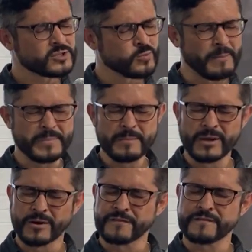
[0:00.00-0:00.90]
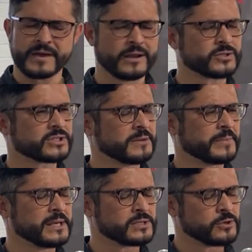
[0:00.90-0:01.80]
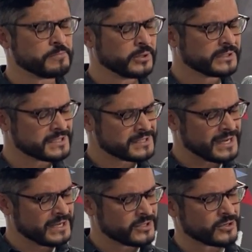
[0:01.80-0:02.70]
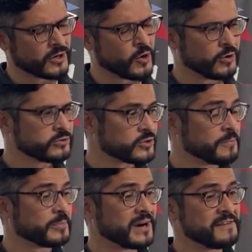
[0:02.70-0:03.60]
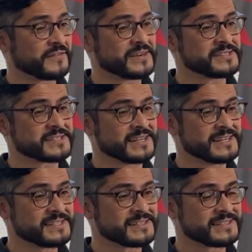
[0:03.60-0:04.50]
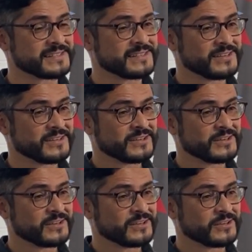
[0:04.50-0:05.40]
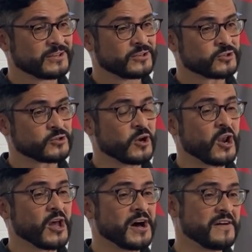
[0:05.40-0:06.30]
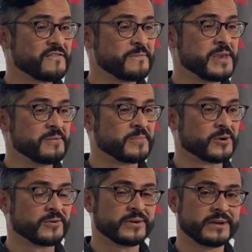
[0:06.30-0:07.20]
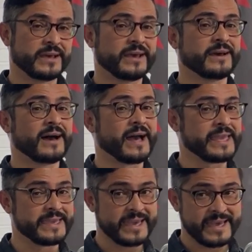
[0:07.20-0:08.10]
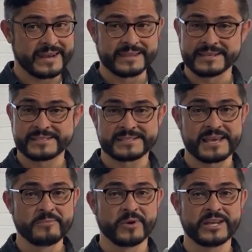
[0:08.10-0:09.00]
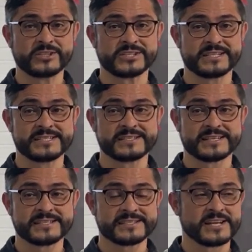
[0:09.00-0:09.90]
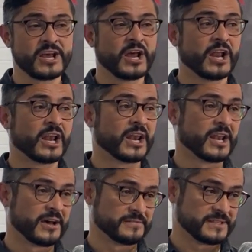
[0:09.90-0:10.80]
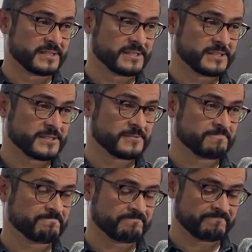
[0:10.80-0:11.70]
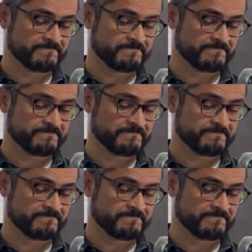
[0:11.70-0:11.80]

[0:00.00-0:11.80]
That's what biblical fellowship is. You put aside your cultural preferences to love people again in the same way Jesus loves us.